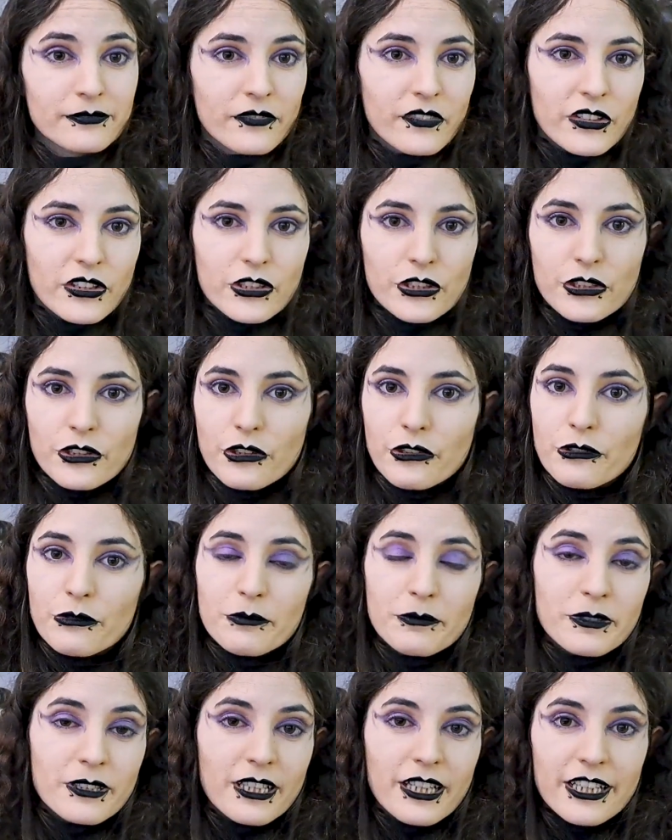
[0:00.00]
no
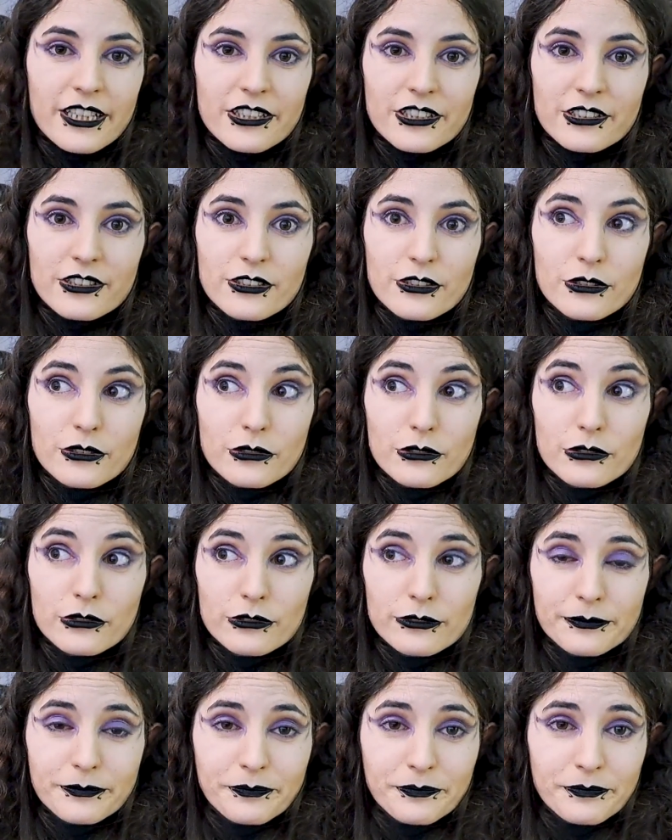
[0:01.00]
place
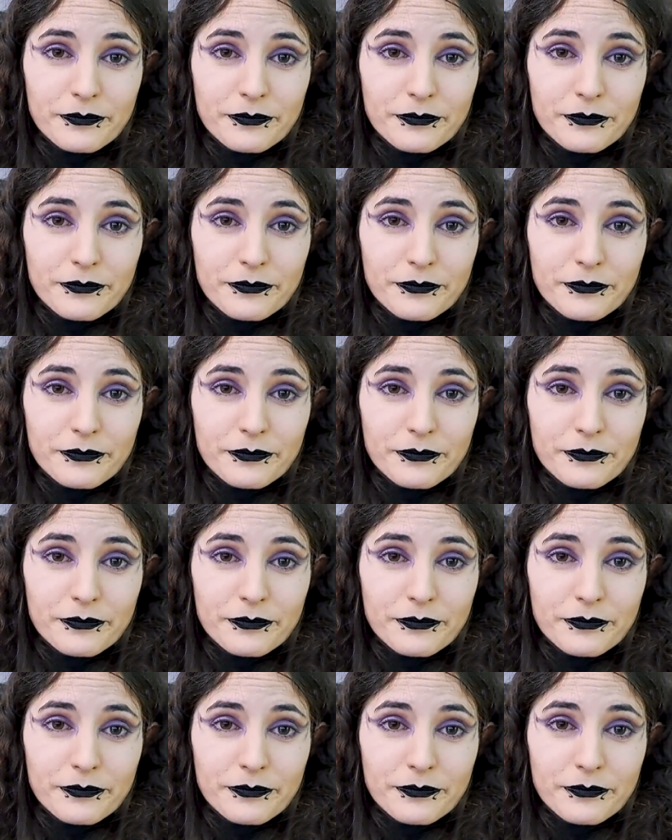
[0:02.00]
to